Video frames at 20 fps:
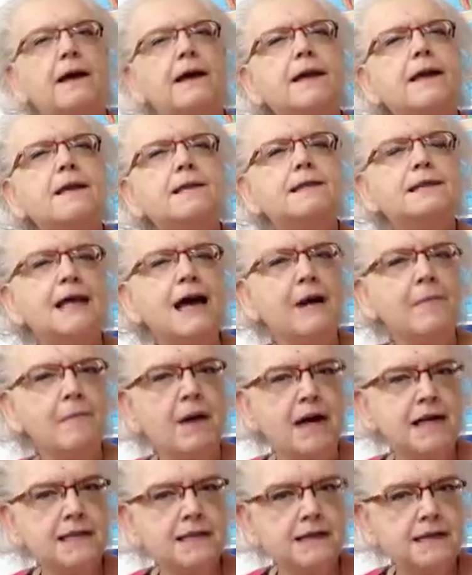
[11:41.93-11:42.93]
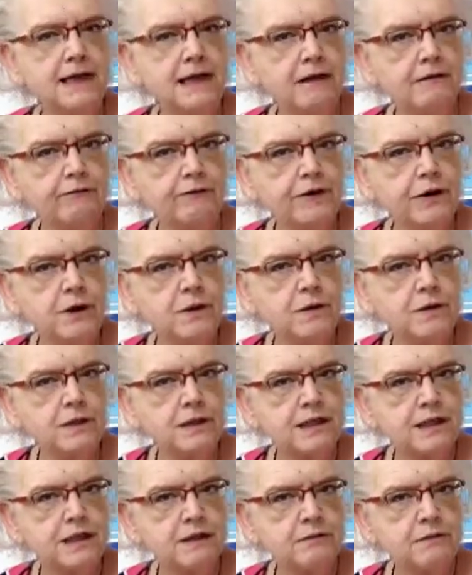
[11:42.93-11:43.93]
Is that myself
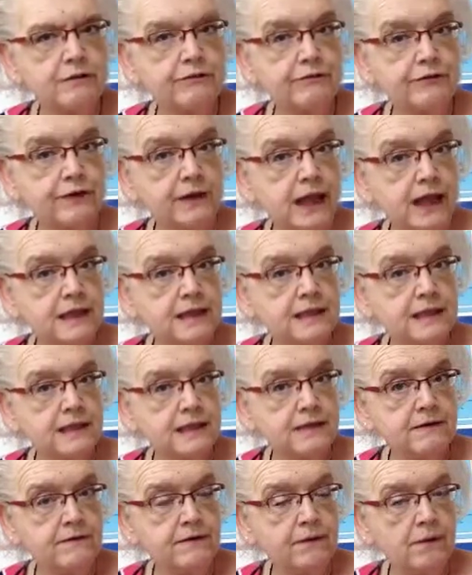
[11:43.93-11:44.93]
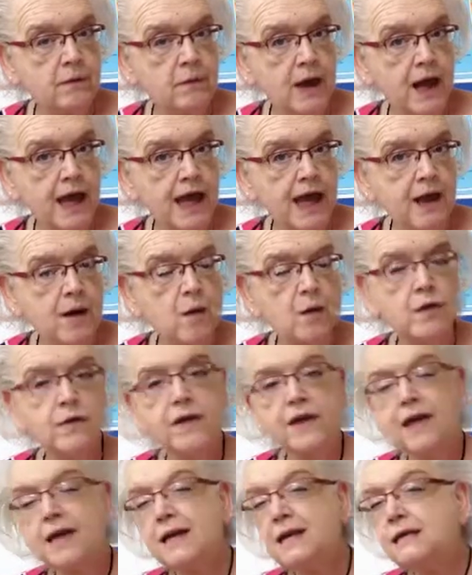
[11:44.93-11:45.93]
used in the reflexive way or
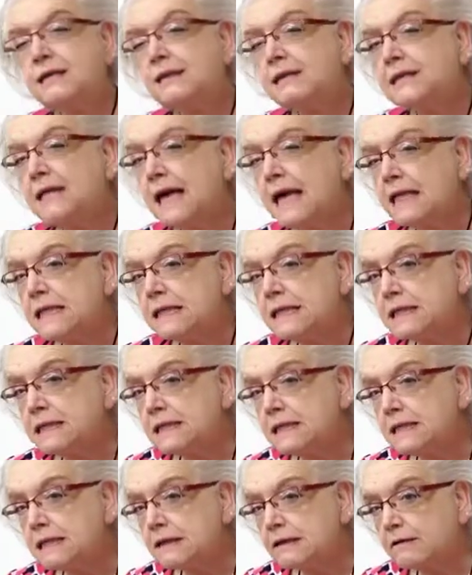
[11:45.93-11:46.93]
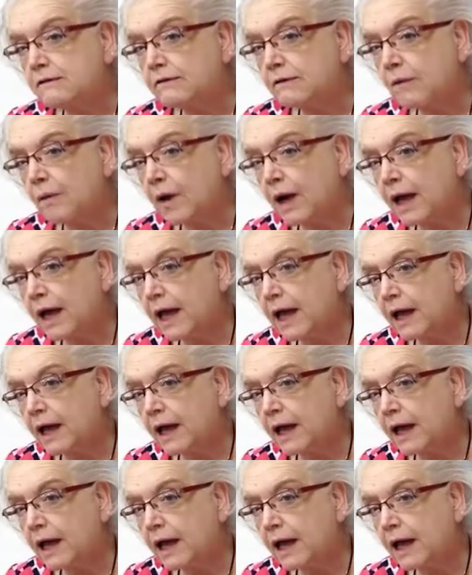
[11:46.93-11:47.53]
the intensive way?